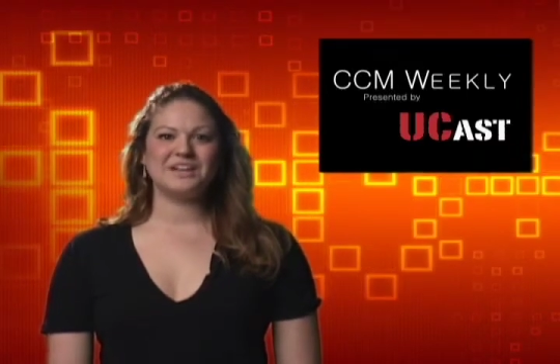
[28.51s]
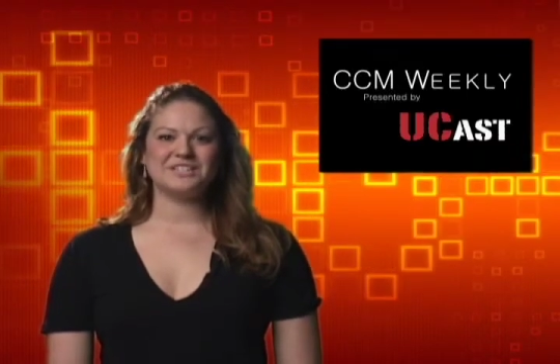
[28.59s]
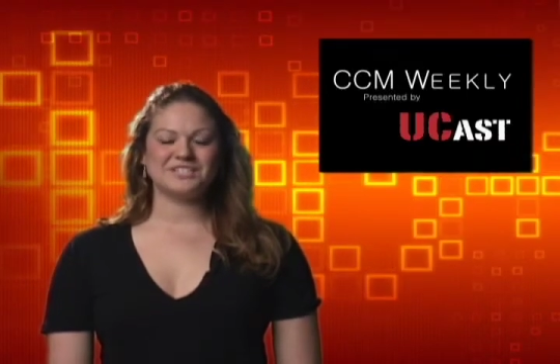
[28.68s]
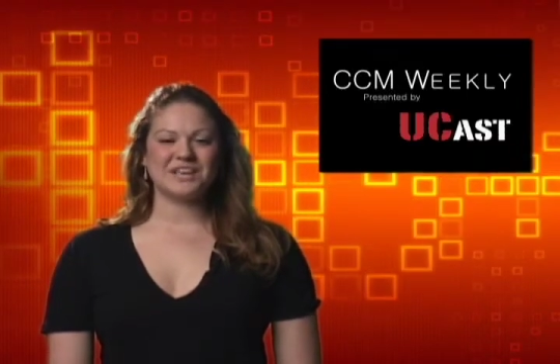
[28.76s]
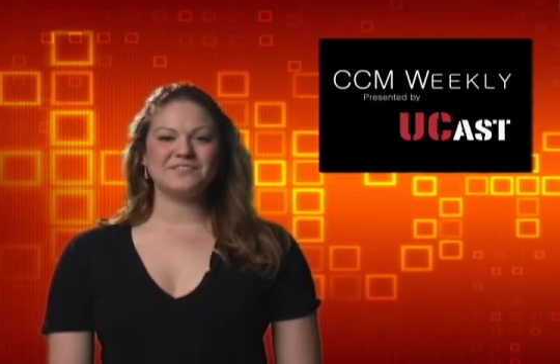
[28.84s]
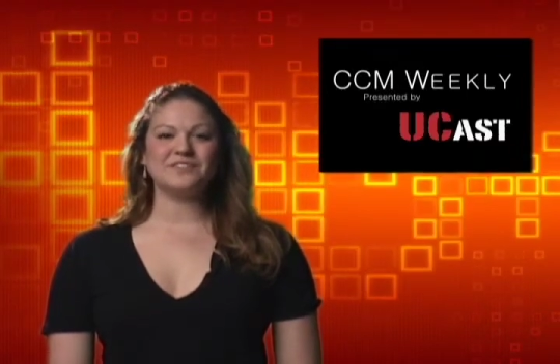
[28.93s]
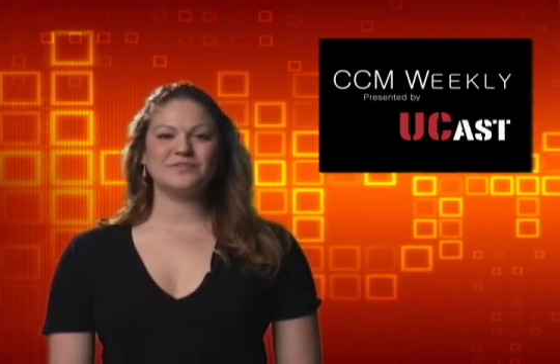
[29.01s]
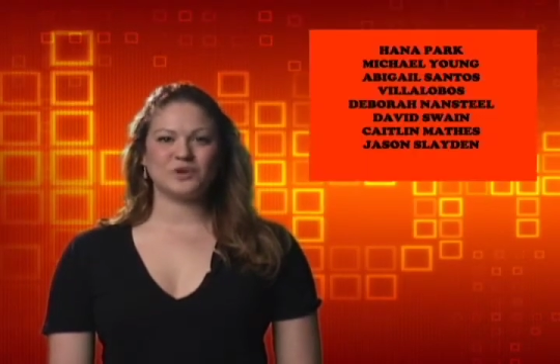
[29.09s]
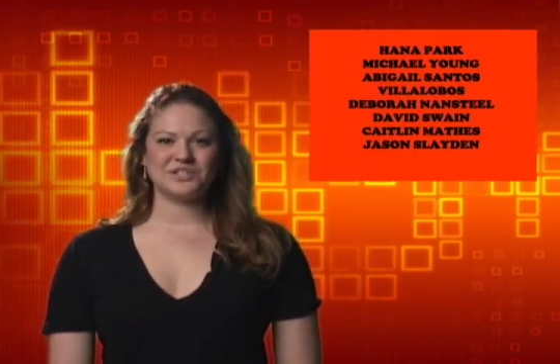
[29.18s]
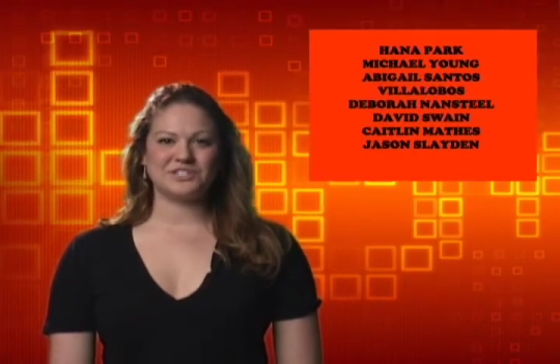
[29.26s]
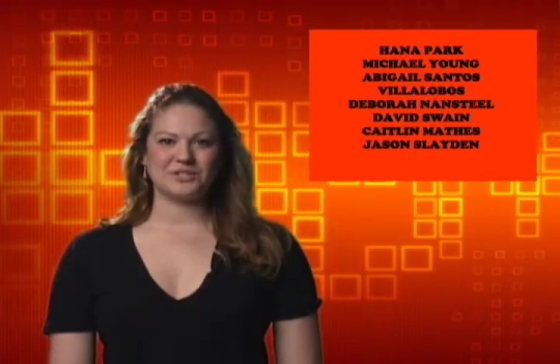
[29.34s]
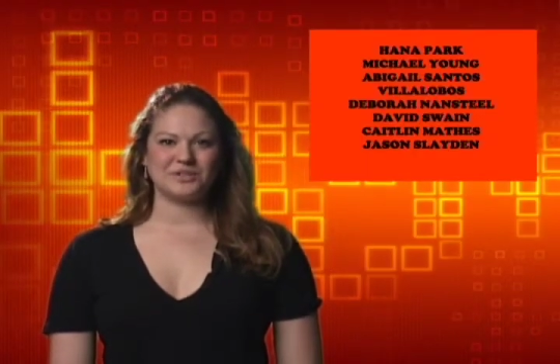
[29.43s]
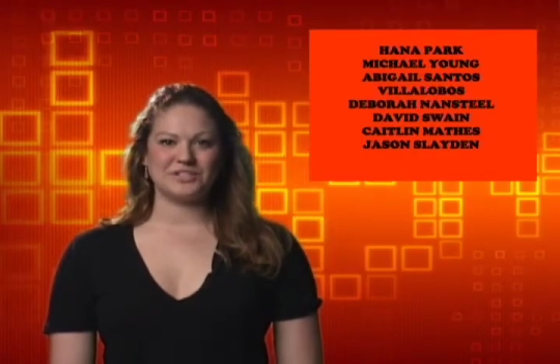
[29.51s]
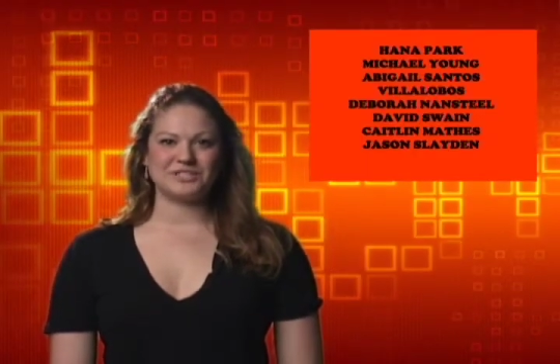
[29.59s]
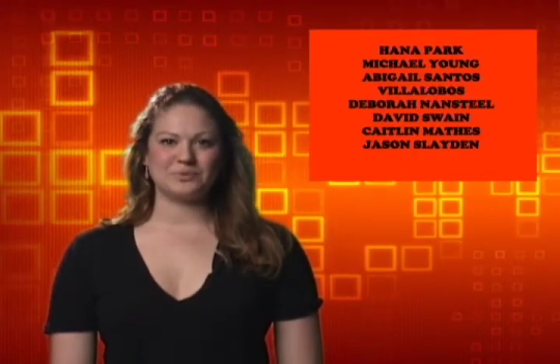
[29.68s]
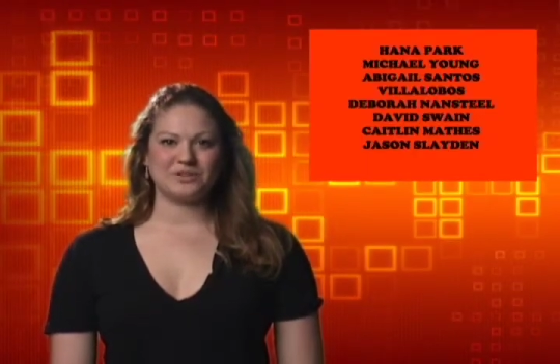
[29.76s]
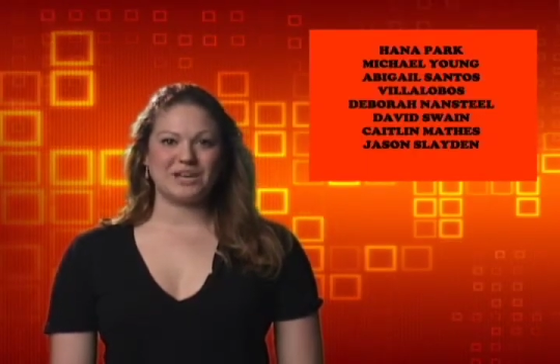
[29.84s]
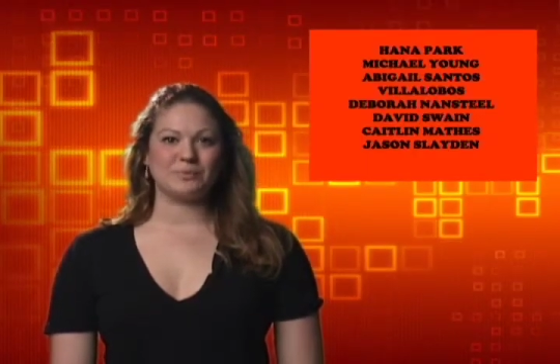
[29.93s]
Seven voice students
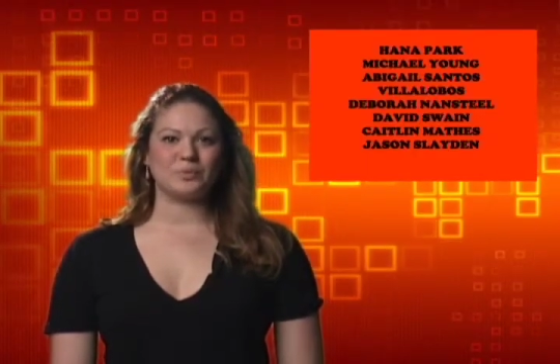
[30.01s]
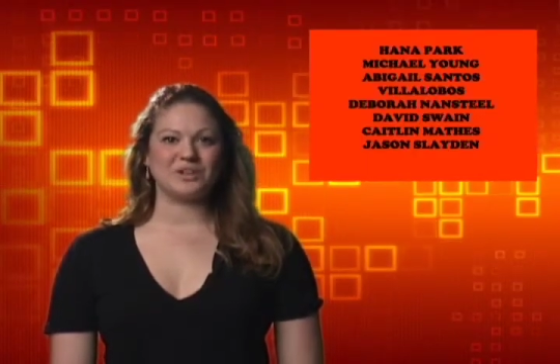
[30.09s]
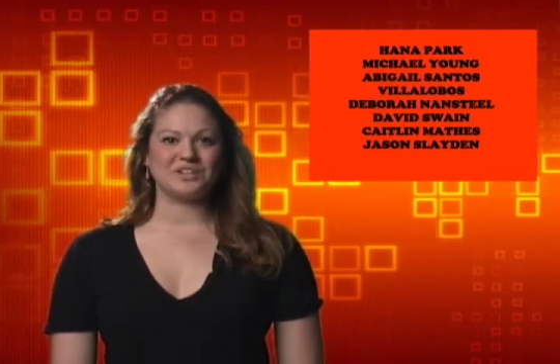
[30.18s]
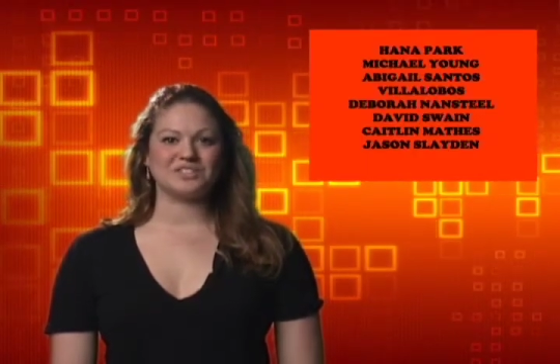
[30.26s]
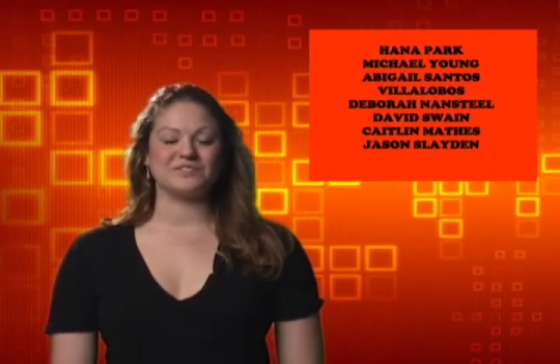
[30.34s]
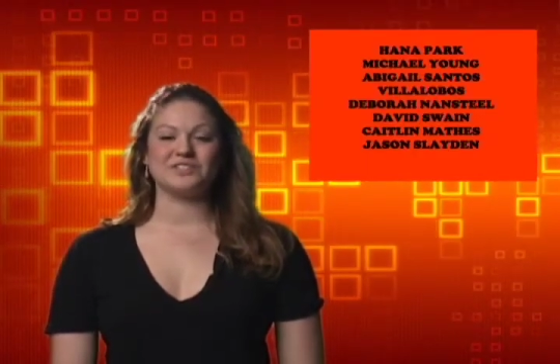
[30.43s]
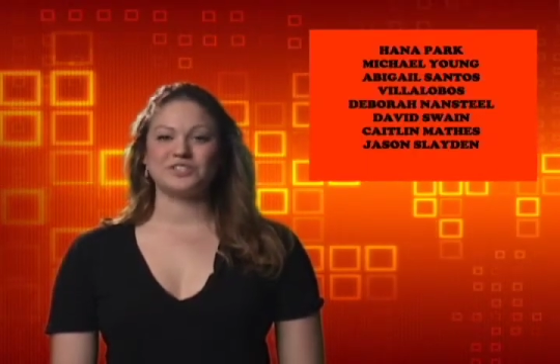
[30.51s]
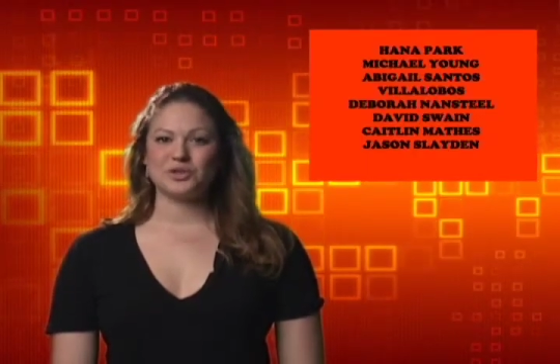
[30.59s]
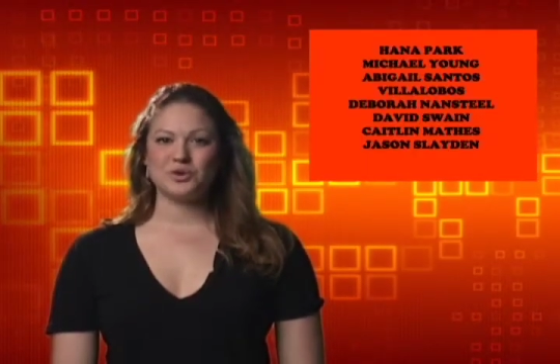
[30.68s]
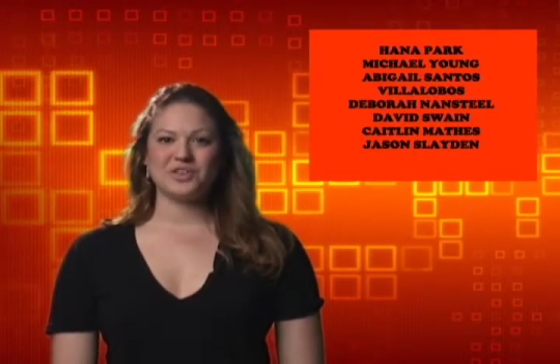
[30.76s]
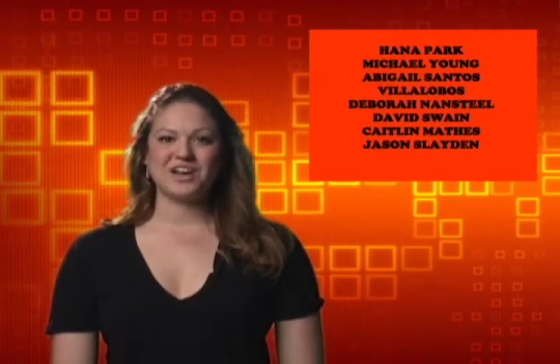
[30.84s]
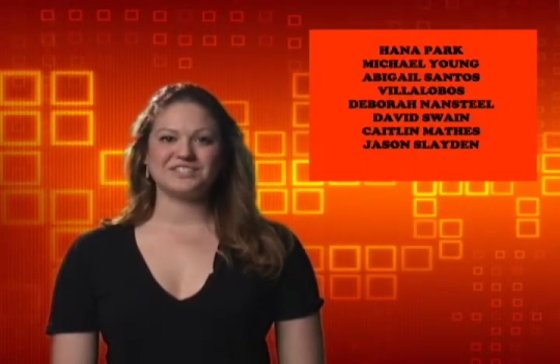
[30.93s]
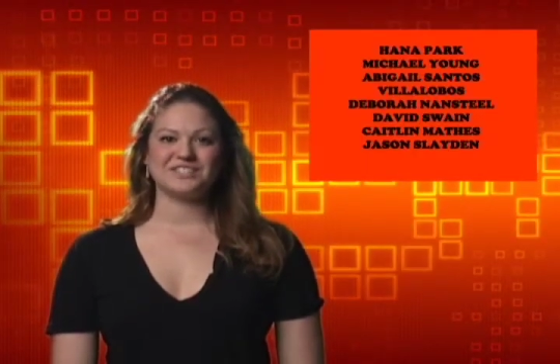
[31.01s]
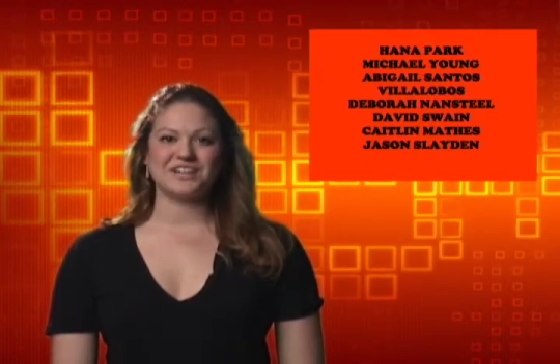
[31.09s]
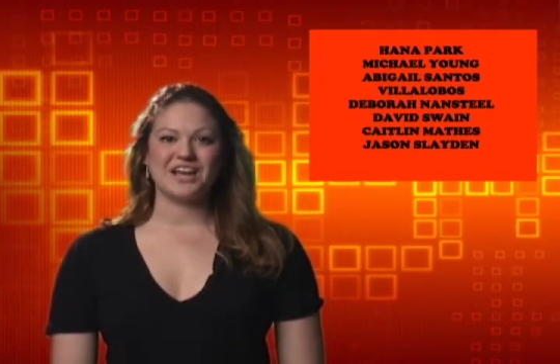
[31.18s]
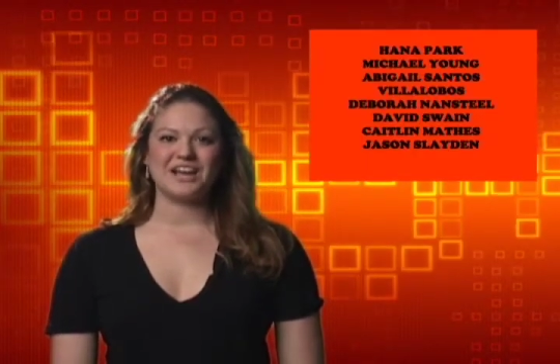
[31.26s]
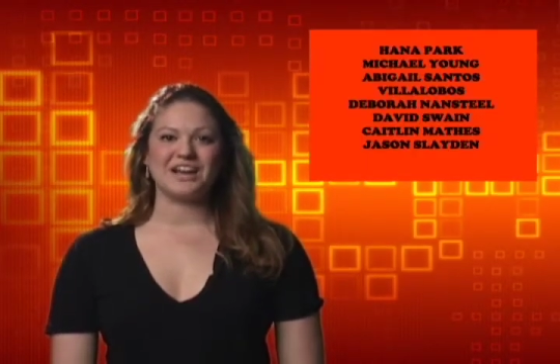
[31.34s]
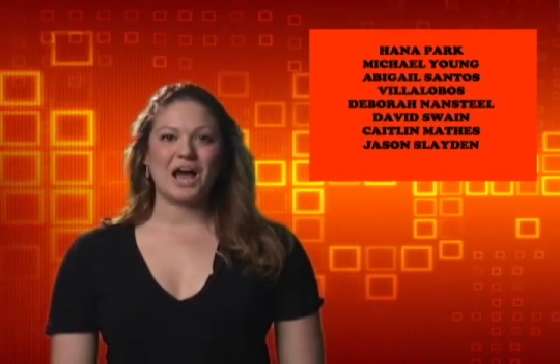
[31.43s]
were named winners of the 2009